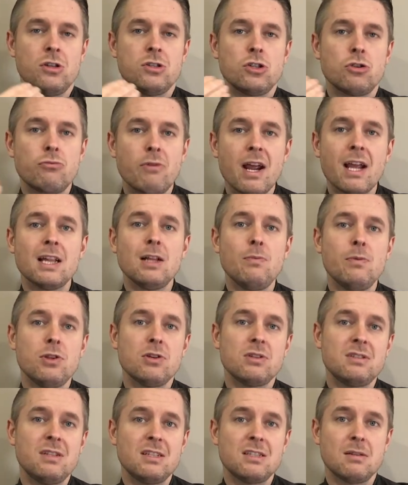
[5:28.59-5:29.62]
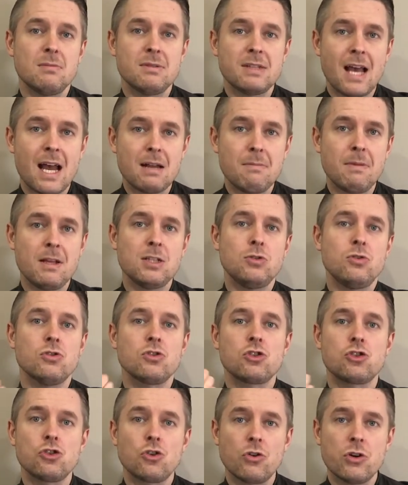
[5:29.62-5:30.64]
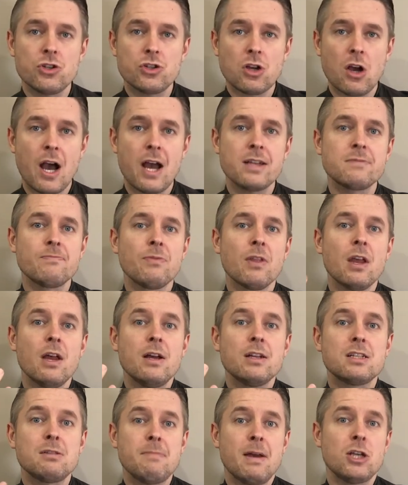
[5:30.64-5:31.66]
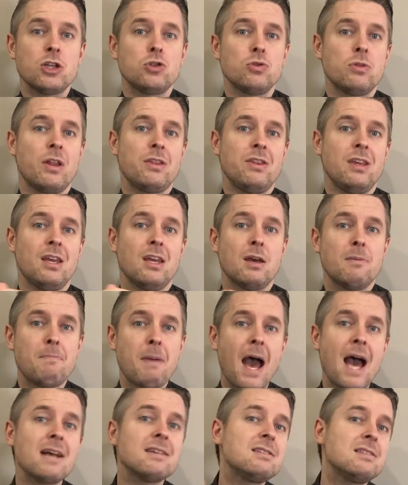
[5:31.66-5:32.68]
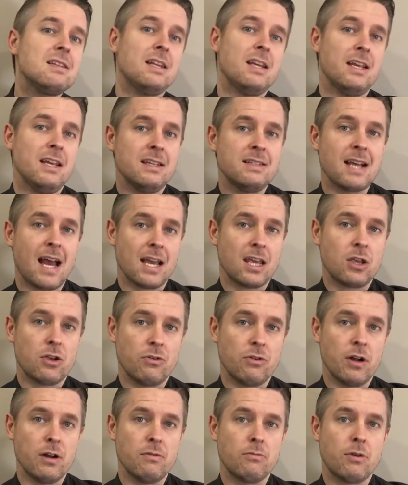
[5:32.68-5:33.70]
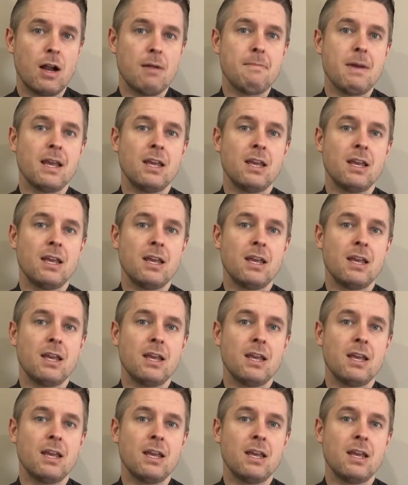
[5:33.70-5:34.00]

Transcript: directly with your systems admins, your storage guys, to make sure that the capacity is accurate, right?